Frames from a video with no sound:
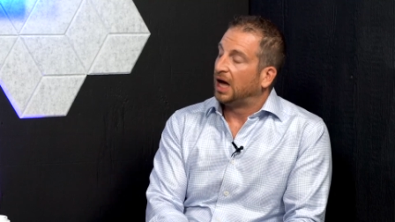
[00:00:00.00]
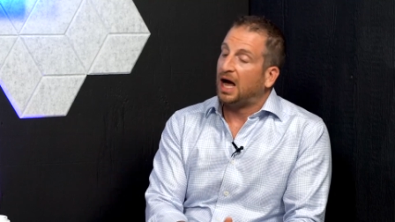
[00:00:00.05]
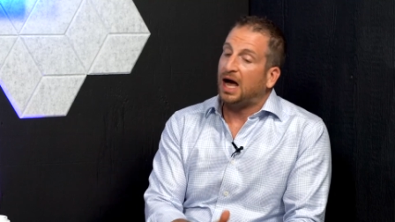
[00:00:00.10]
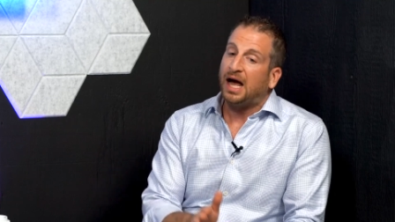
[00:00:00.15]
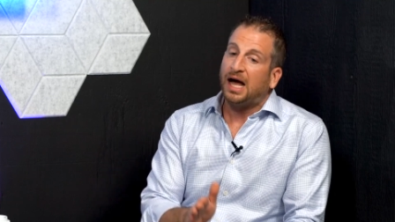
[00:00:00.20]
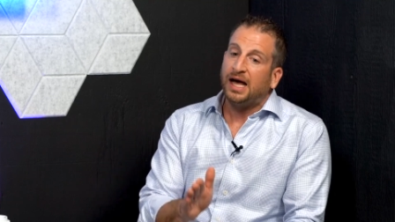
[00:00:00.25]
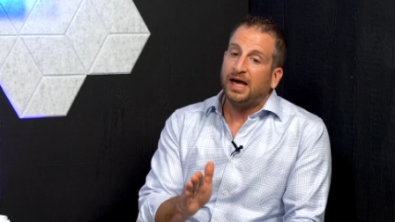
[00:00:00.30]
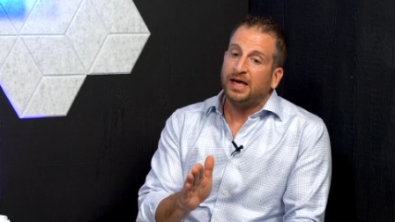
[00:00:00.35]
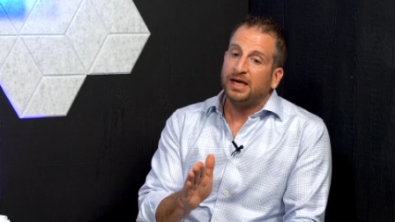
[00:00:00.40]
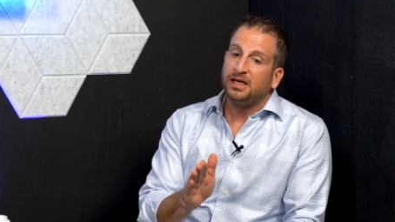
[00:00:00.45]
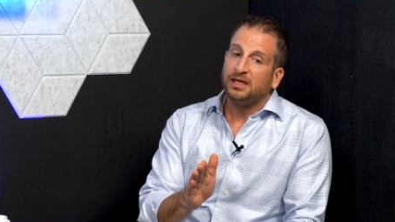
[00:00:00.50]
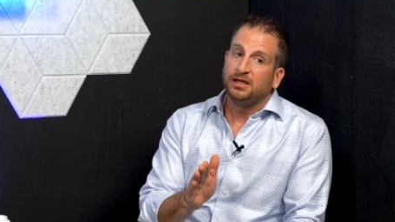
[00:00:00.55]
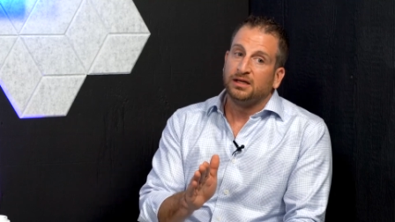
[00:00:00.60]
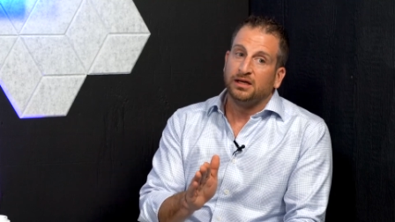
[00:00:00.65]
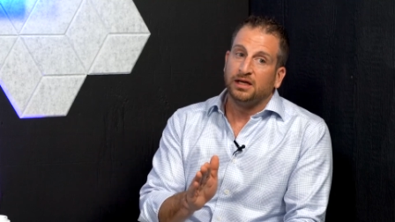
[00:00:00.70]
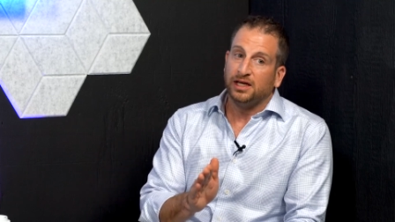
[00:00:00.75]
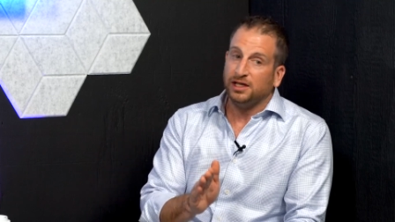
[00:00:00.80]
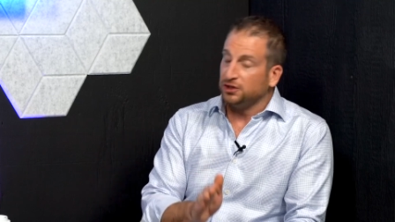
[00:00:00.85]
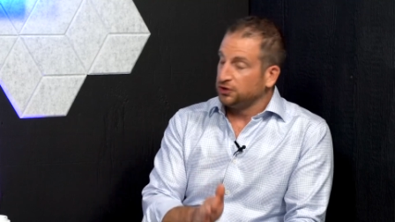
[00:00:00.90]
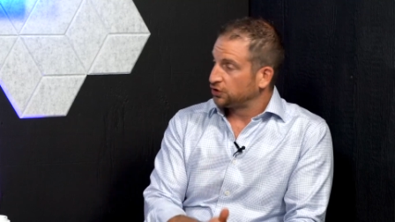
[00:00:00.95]
I
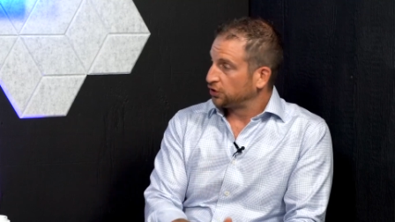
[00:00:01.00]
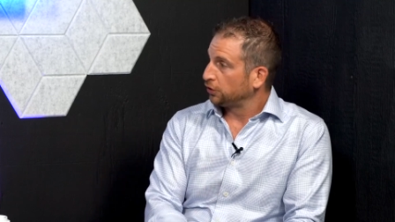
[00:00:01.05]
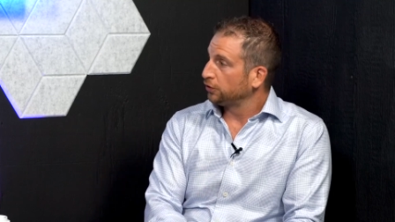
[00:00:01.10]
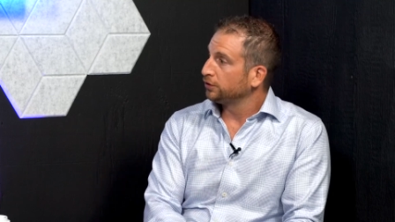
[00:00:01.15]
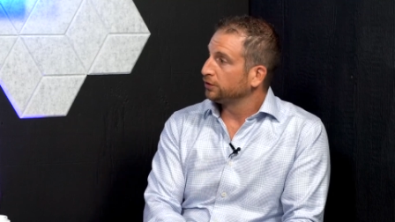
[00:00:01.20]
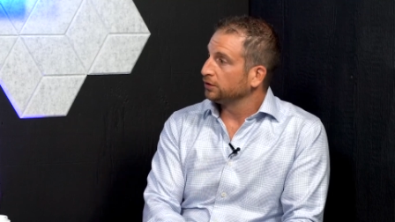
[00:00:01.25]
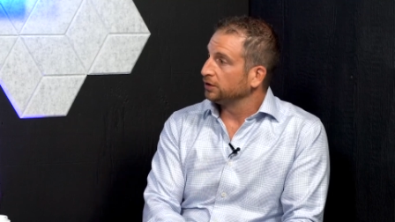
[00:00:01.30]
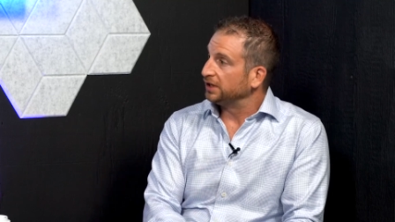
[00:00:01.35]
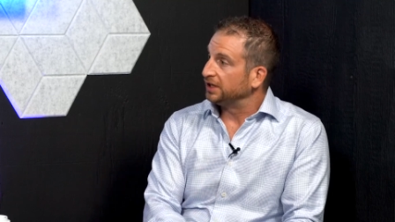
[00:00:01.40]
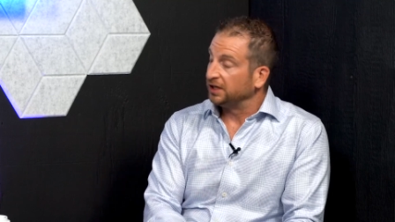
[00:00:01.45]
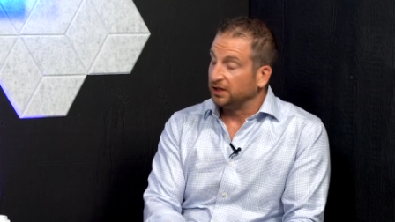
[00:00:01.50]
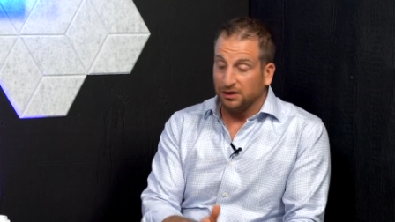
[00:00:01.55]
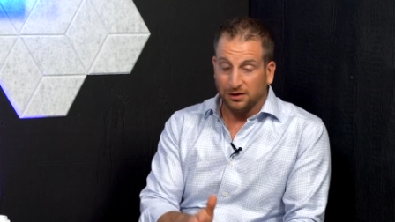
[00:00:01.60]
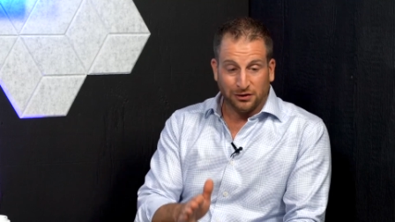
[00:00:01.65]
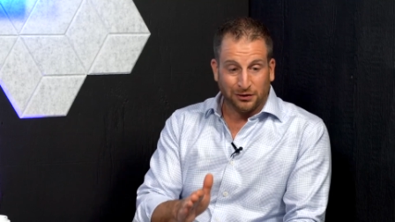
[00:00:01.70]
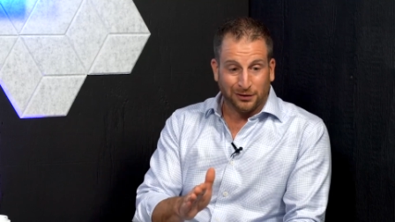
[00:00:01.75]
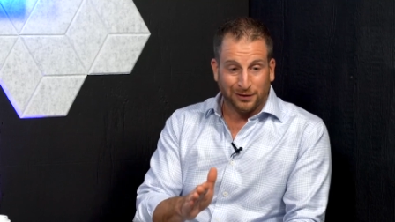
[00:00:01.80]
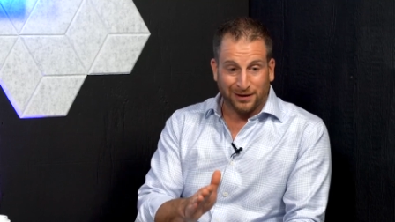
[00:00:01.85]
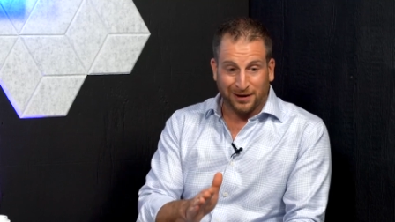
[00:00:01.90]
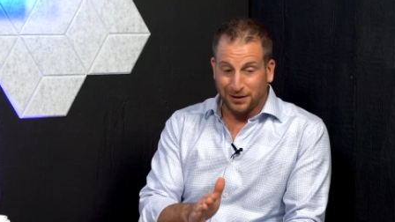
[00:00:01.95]
internally
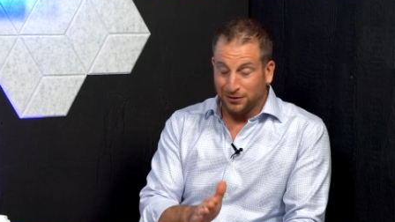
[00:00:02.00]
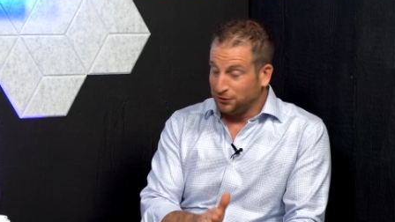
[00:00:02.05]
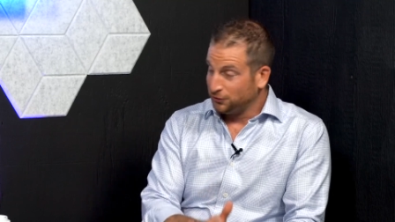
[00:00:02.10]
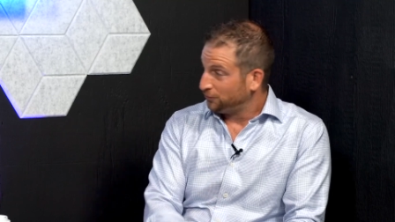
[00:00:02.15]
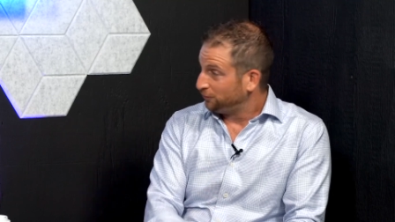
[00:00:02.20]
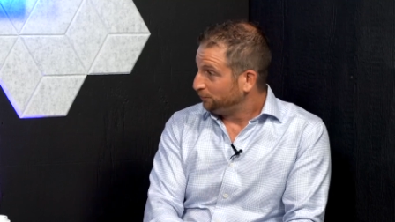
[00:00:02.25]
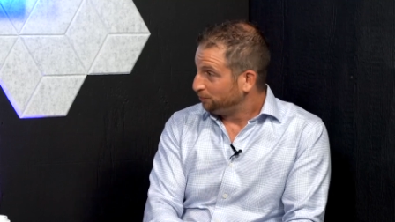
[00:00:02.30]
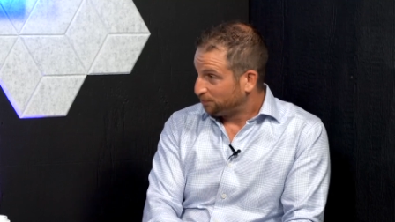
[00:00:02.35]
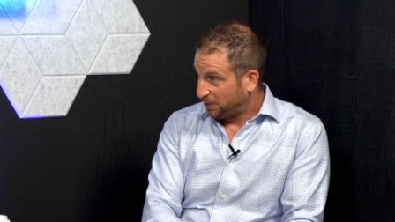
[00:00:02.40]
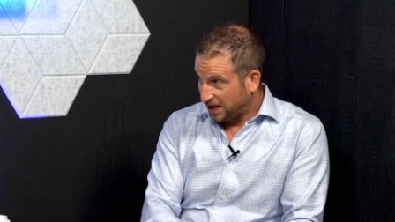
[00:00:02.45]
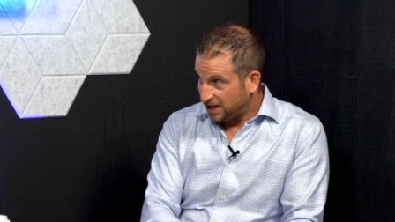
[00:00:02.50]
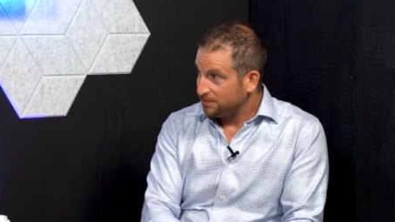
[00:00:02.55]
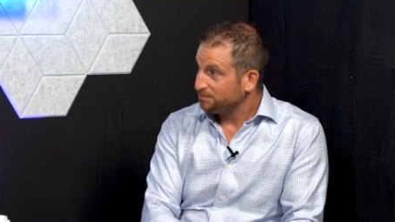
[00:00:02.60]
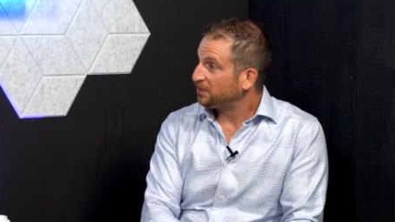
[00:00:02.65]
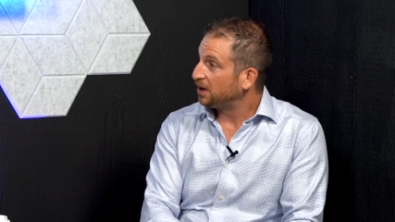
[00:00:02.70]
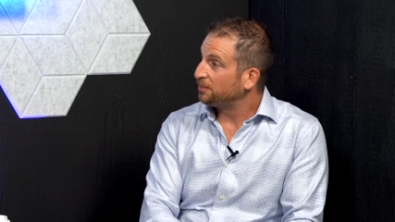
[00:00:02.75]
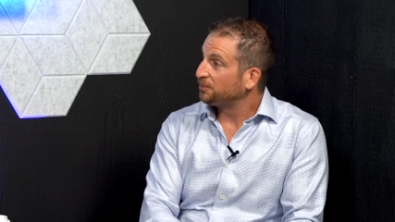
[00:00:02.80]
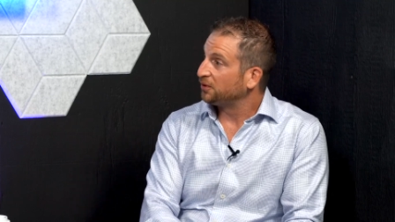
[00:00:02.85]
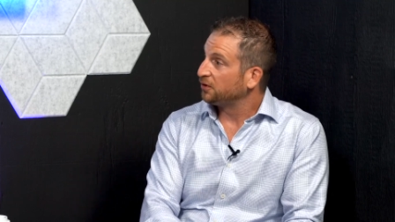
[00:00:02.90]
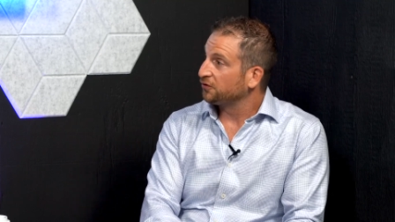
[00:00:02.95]
can
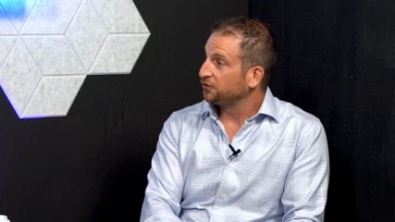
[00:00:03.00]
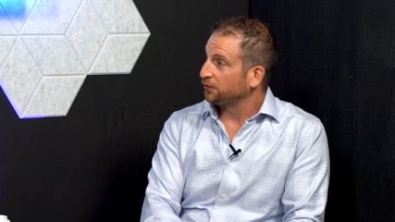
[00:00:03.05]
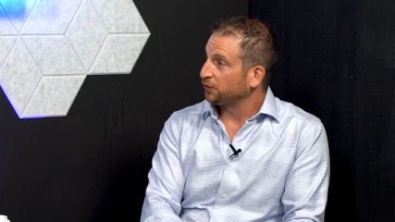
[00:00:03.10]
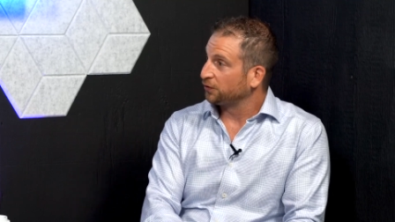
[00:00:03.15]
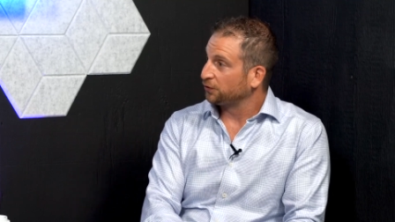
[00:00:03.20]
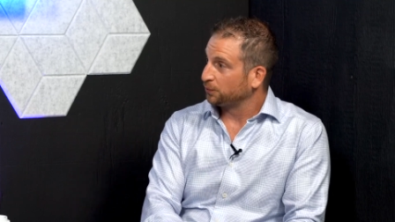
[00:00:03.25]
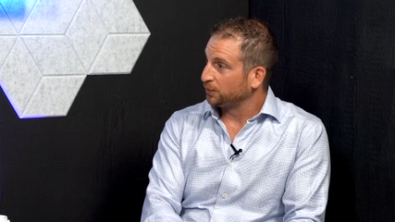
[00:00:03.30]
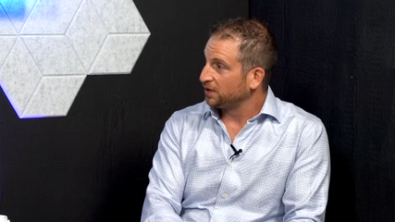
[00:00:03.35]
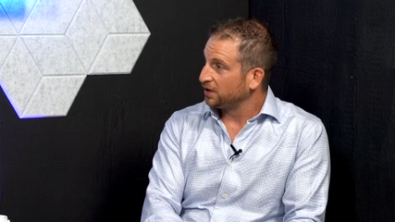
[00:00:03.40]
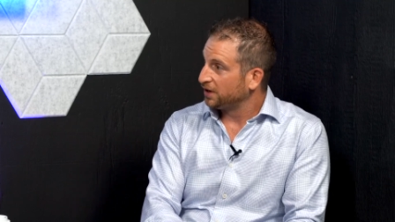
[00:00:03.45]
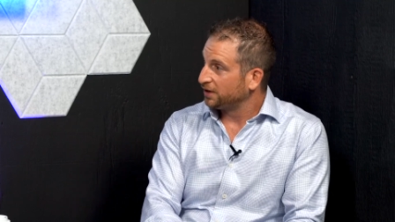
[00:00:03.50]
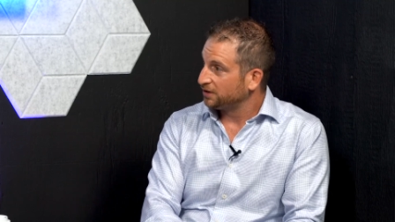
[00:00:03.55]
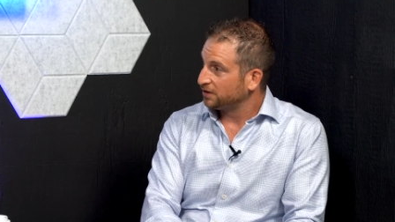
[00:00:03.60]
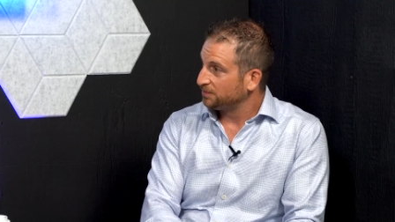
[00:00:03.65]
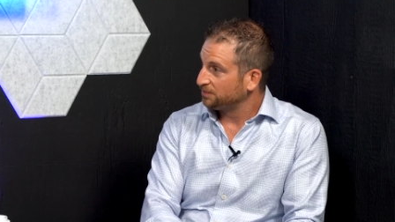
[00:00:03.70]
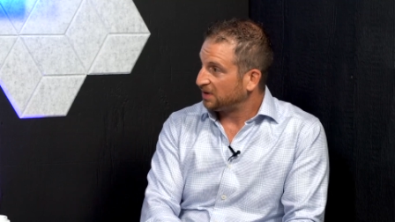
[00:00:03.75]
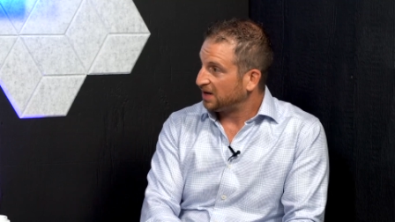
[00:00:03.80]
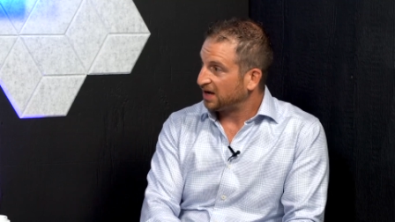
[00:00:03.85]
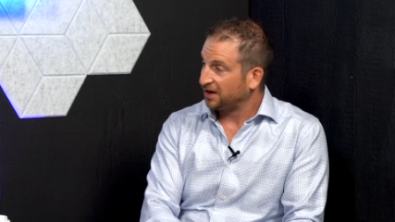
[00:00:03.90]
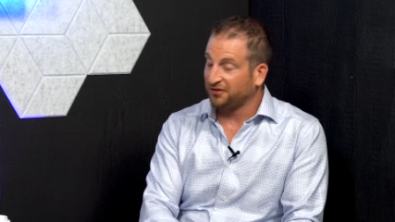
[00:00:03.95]
paint bumpers for
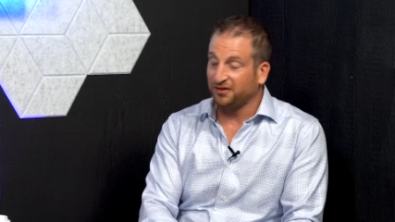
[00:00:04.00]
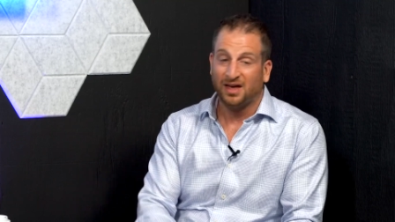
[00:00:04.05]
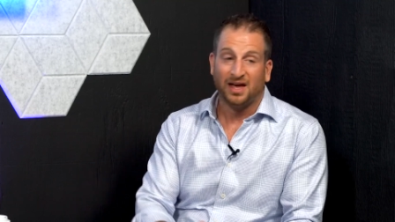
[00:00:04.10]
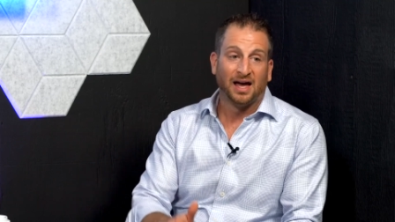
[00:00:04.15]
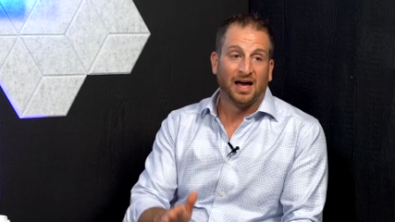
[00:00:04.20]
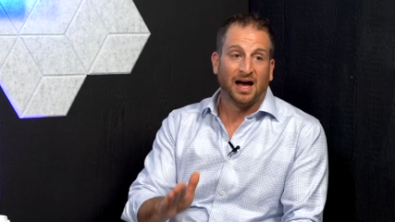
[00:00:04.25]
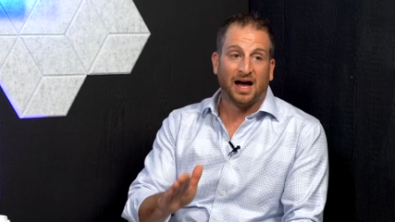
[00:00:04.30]
$300.